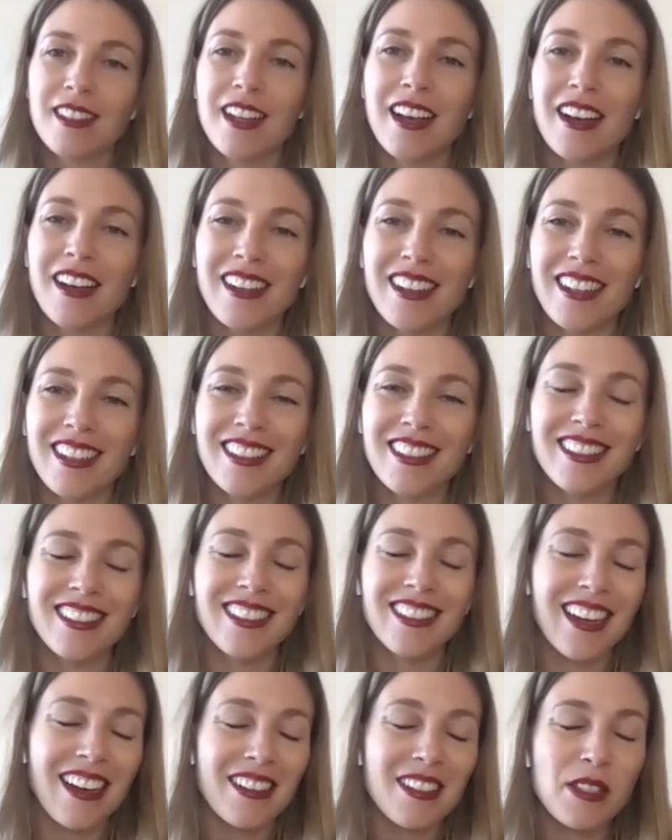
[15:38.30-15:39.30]
uh,
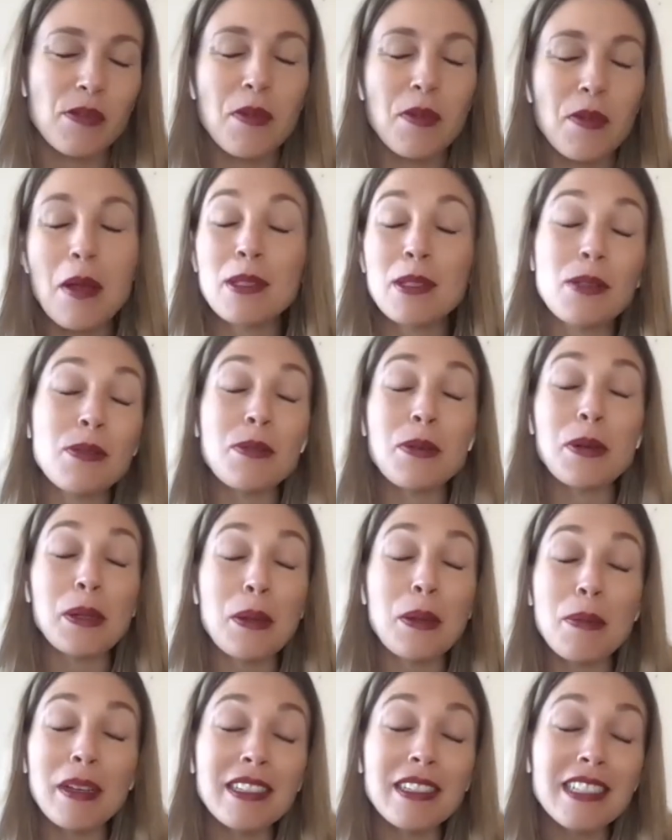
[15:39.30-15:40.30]
yeah, it's a, it's a
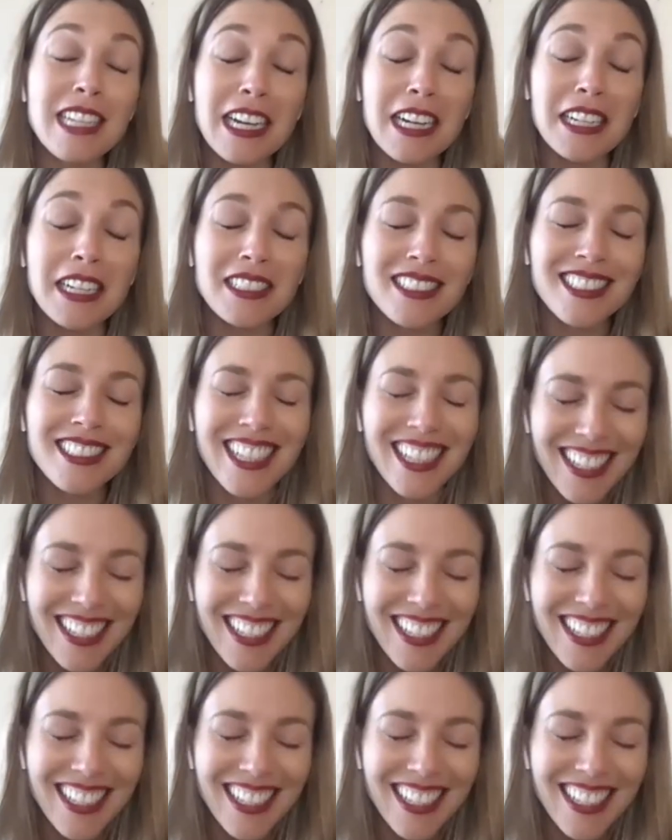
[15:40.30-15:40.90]
really big deal.